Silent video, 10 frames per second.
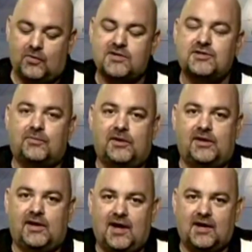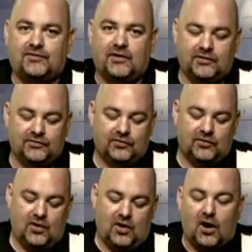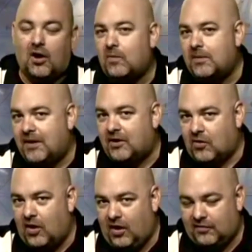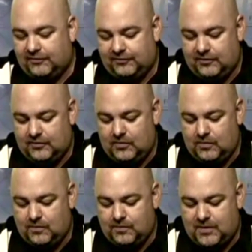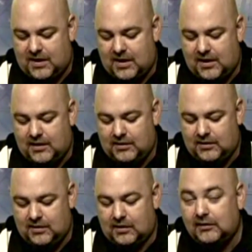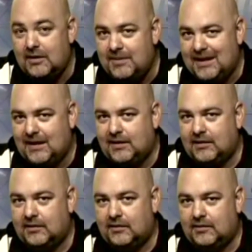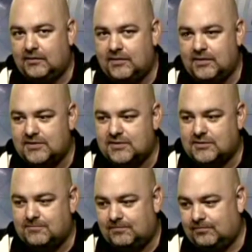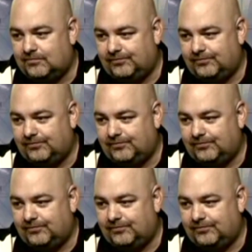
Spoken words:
The question that we need to ask is, are we better off by eliminating this